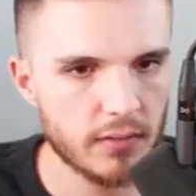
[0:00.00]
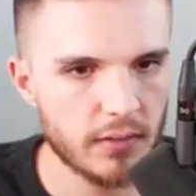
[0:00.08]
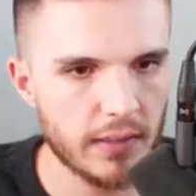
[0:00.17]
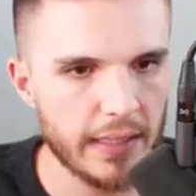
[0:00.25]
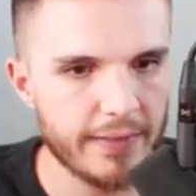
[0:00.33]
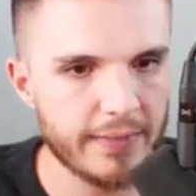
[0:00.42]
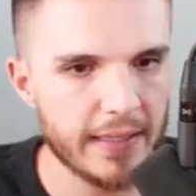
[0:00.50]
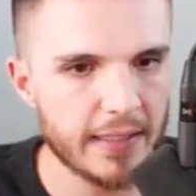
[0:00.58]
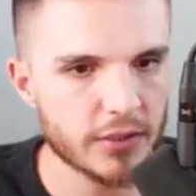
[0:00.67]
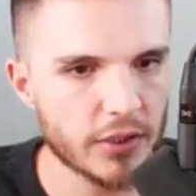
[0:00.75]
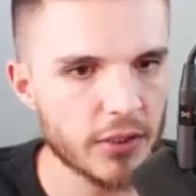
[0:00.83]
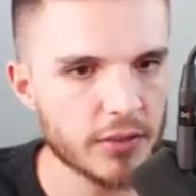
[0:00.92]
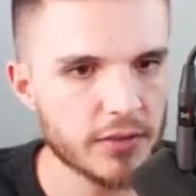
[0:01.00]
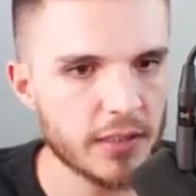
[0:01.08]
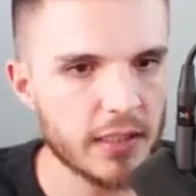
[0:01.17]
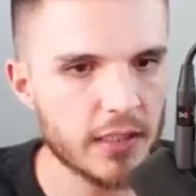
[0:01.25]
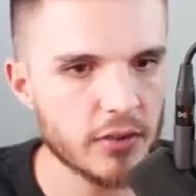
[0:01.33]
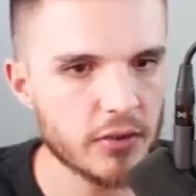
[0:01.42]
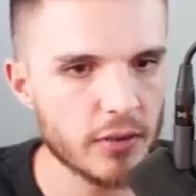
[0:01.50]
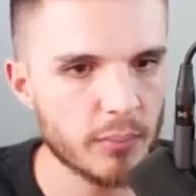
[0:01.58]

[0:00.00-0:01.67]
and then turns it into a booked